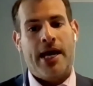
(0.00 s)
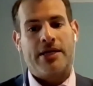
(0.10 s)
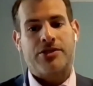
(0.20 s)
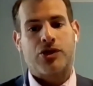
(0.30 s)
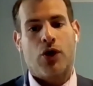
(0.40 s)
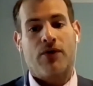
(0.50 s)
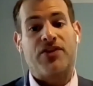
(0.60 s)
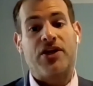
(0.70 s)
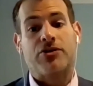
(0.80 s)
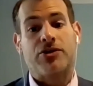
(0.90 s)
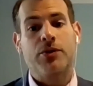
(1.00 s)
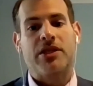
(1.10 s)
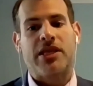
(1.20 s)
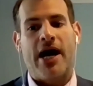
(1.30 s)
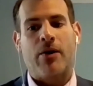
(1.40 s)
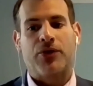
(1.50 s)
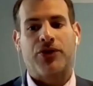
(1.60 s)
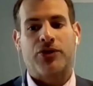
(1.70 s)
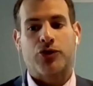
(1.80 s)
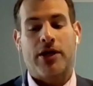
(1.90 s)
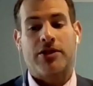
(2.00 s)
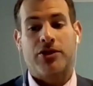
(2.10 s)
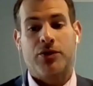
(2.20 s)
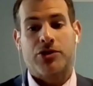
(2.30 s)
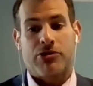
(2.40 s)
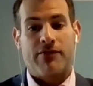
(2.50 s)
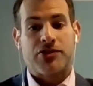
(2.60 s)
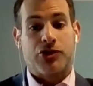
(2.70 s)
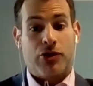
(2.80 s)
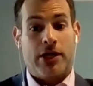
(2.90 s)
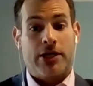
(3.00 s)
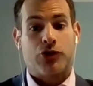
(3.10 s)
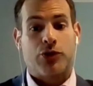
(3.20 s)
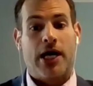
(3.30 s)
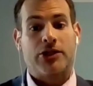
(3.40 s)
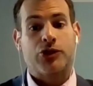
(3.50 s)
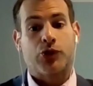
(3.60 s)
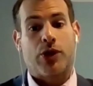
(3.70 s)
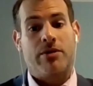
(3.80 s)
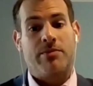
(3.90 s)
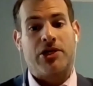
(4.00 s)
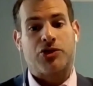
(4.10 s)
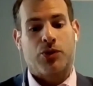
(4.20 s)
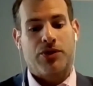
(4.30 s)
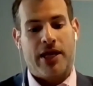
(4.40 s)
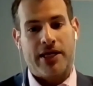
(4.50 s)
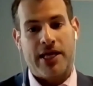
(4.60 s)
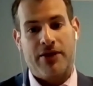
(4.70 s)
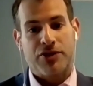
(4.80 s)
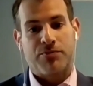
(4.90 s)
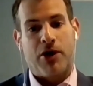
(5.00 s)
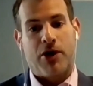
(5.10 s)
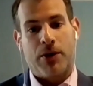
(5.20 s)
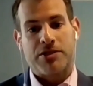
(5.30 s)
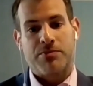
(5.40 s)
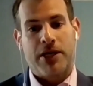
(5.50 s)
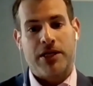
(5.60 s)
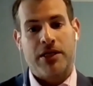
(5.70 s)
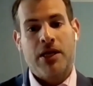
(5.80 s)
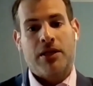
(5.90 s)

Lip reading: And so if they're doing that, what they're trying to do is they're obviously trying to triage and trying to make sure that, again, this borrower has money.